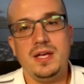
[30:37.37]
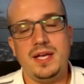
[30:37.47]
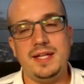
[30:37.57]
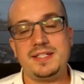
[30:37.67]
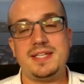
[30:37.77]

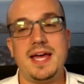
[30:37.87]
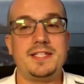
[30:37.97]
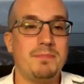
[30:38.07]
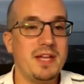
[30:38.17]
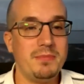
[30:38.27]
in a
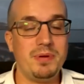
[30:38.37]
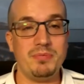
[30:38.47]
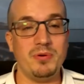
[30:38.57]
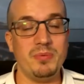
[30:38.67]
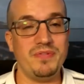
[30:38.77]
sense, many
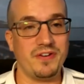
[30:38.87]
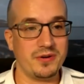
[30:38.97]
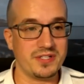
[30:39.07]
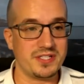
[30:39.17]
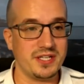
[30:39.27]
people will be
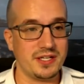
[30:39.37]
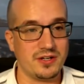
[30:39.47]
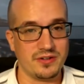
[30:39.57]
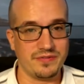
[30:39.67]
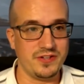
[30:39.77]
focusing
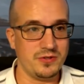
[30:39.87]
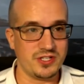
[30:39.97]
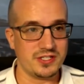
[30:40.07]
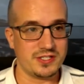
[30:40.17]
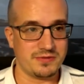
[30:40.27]
on
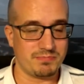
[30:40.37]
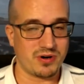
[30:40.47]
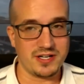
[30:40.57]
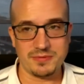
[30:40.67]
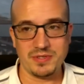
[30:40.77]
futures,
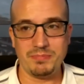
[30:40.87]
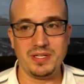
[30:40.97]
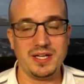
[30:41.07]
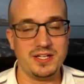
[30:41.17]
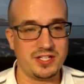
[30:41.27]
price
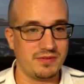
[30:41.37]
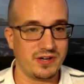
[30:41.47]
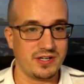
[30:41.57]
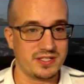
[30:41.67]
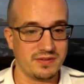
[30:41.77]
manipulation, and
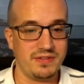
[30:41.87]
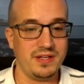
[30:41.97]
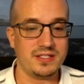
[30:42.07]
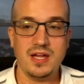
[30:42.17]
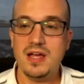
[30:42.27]
various other
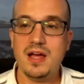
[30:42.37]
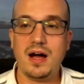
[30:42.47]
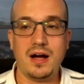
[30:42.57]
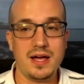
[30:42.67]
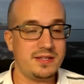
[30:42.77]
things.
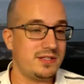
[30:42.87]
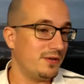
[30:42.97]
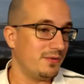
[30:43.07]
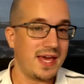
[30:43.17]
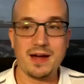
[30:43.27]
I
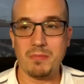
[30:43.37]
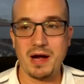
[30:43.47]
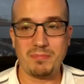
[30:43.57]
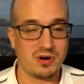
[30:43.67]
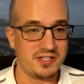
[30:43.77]
don't care
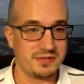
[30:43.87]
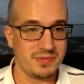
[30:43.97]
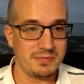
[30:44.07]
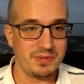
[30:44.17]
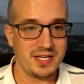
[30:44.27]
about price
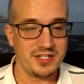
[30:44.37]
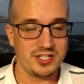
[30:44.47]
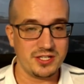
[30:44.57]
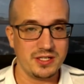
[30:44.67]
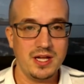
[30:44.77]

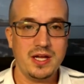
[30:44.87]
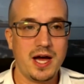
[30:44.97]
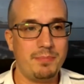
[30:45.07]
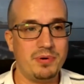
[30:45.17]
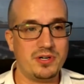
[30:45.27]
manipulation
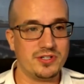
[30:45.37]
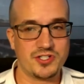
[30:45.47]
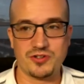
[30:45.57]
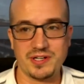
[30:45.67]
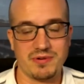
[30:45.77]
because
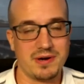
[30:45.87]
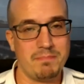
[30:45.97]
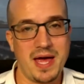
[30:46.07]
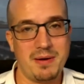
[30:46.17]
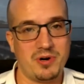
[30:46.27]
triggering
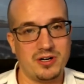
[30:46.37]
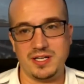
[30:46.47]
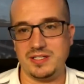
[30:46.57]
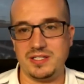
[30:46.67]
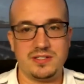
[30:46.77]
bear
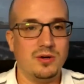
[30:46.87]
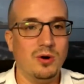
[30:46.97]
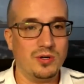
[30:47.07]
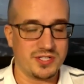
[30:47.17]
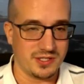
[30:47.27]
markets is
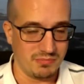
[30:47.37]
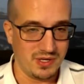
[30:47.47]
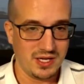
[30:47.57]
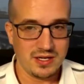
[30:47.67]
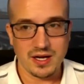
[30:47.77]
awesome
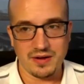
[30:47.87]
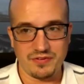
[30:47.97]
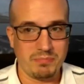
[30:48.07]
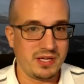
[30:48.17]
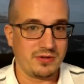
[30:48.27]
for
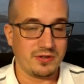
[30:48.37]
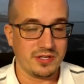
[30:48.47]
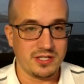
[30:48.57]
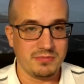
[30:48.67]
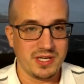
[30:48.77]
Bitcoin
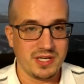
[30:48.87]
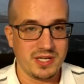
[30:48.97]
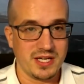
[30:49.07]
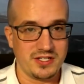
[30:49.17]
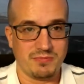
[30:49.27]

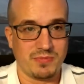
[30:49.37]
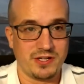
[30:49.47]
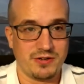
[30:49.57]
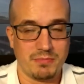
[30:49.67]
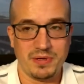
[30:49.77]
accumulation when
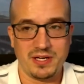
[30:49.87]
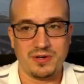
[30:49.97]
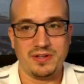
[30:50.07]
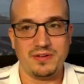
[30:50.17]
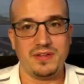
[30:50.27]
you're a
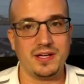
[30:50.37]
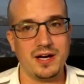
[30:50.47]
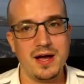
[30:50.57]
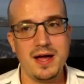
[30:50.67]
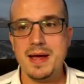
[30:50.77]
Bitcoin thinker,
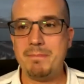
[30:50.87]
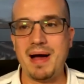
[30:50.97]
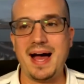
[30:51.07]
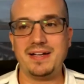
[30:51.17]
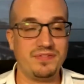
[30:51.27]
bad
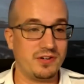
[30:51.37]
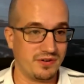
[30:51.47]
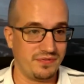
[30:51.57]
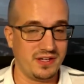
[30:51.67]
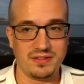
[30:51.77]
if you're a
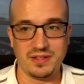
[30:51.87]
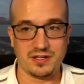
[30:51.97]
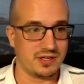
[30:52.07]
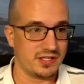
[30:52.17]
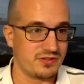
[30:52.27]
fiat thinker
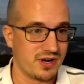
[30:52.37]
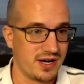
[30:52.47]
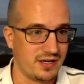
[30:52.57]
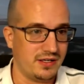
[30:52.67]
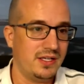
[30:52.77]
and a
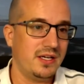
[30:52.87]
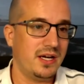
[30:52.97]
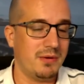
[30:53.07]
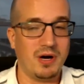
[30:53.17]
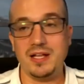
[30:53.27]
trader.
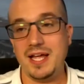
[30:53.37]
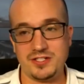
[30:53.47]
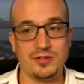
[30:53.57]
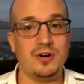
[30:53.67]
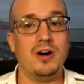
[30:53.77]
Unless
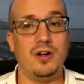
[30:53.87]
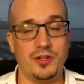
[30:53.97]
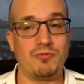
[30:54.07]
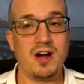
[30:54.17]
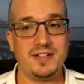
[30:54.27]
you're on the
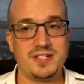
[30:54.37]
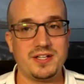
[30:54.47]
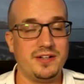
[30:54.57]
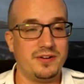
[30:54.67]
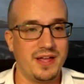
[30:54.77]
right
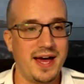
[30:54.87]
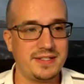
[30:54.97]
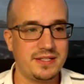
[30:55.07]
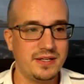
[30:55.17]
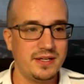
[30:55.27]
side of
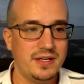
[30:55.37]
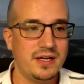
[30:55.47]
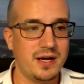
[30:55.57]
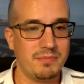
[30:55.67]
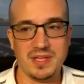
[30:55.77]
that,
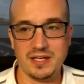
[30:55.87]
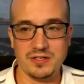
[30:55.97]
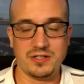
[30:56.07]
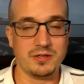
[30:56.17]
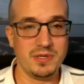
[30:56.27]
then you
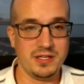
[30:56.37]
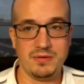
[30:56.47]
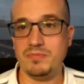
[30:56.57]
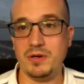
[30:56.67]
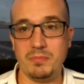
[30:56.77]
could
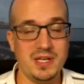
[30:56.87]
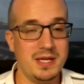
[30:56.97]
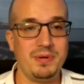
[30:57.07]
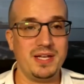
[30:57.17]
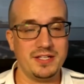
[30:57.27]
be the
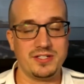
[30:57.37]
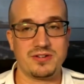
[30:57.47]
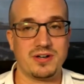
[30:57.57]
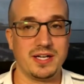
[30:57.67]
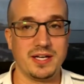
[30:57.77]
manipulator
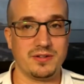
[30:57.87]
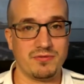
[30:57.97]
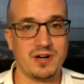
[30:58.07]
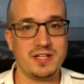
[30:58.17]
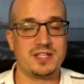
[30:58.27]
trying to get on the
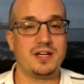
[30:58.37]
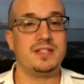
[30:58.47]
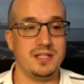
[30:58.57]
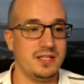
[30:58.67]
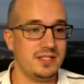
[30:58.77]
right side,
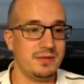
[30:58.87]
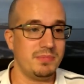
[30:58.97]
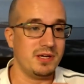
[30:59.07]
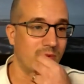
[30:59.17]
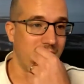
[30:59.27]
and you need to be
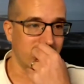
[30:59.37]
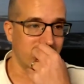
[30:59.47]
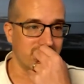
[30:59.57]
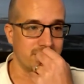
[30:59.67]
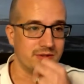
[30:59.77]
a whale in
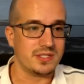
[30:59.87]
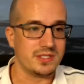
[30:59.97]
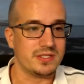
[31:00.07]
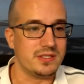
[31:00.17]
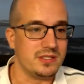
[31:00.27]
order to
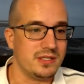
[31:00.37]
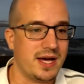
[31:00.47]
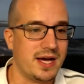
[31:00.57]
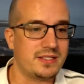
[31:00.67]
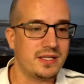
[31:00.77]
do that.
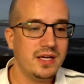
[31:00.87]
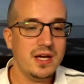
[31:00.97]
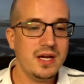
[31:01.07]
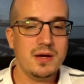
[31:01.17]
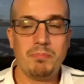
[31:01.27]

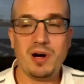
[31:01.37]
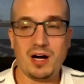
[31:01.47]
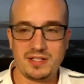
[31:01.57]
But this